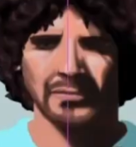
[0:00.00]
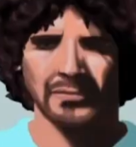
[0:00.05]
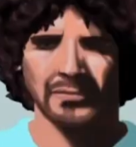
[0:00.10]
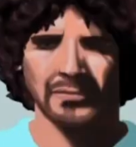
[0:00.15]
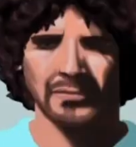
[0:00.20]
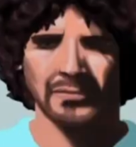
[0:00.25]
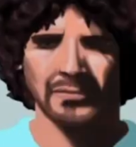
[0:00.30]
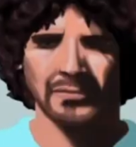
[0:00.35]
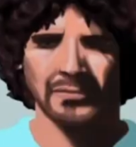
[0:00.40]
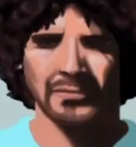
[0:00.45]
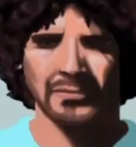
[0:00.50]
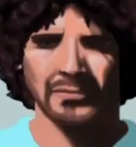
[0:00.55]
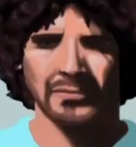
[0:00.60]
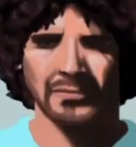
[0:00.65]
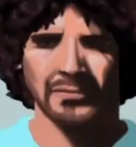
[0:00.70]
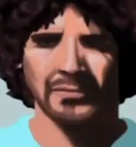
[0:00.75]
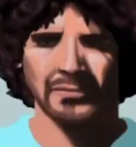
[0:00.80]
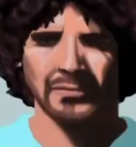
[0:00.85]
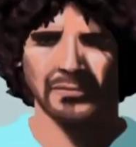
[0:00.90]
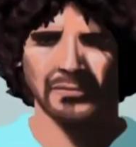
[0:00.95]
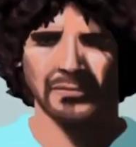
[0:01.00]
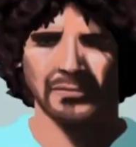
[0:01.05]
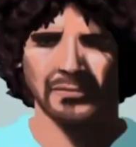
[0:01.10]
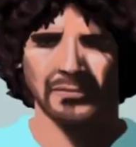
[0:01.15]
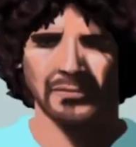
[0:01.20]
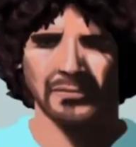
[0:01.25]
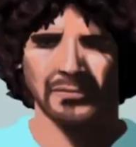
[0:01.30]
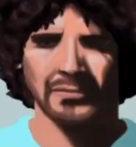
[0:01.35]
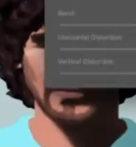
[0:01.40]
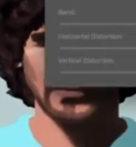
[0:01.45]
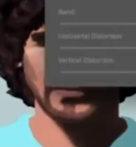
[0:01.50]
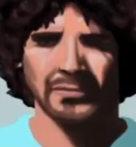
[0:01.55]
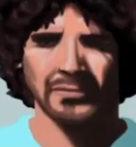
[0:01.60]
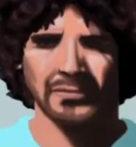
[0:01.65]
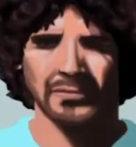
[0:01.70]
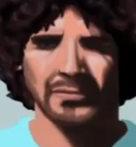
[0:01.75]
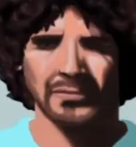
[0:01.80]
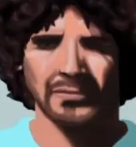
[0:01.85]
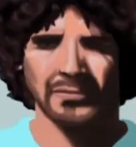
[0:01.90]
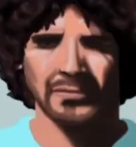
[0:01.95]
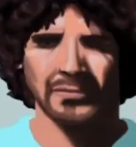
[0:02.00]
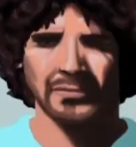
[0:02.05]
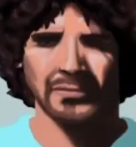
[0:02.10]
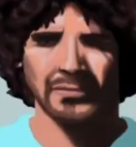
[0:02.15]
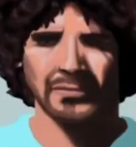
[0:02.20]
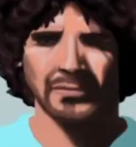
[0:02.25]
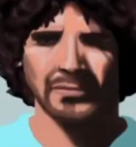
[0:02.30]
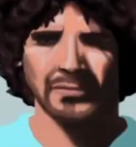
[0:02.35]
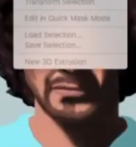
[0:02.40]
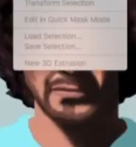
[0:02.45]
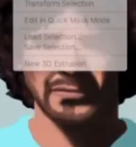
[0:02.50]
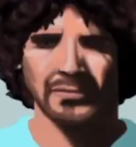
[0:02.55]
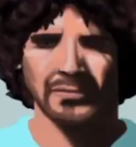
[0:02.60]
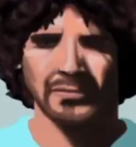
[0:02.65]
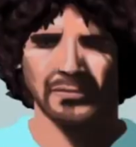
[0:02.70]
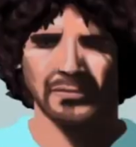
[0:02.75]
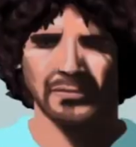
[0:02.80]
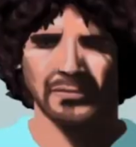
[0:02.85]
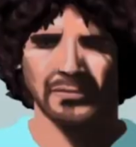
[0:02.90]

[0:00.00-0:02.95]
Nobody speaks.